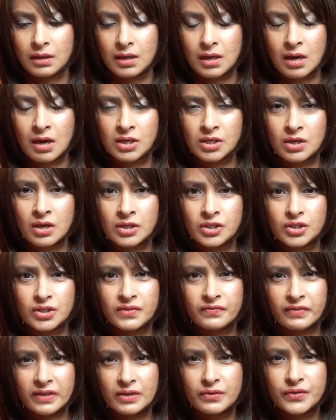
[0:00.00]
I
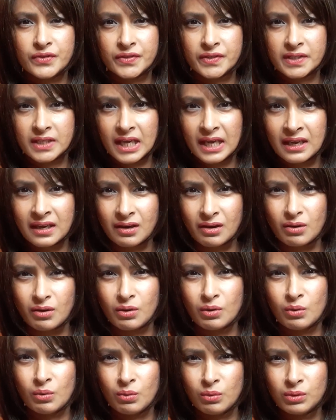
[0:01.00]
just feel sick
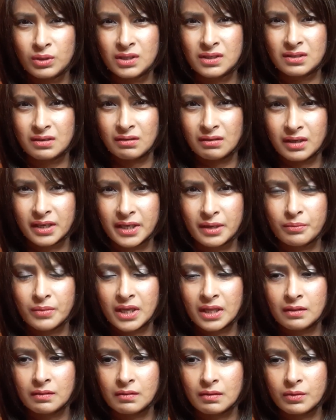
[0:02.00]
all the time
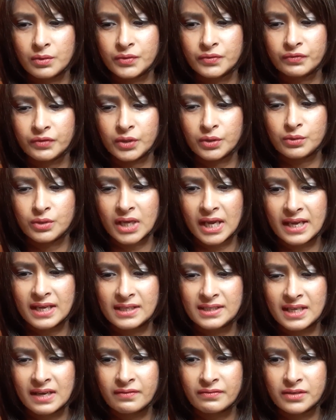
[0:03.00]
in those few
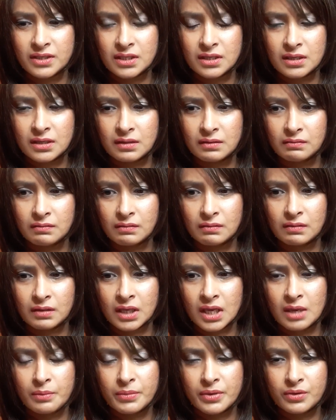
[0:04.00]
days after
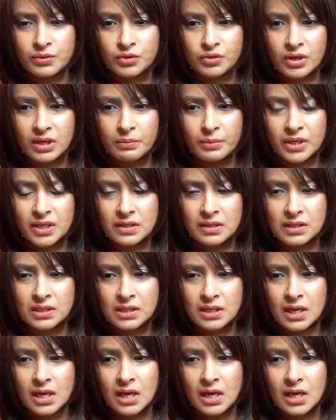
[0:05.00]
chemo treatment.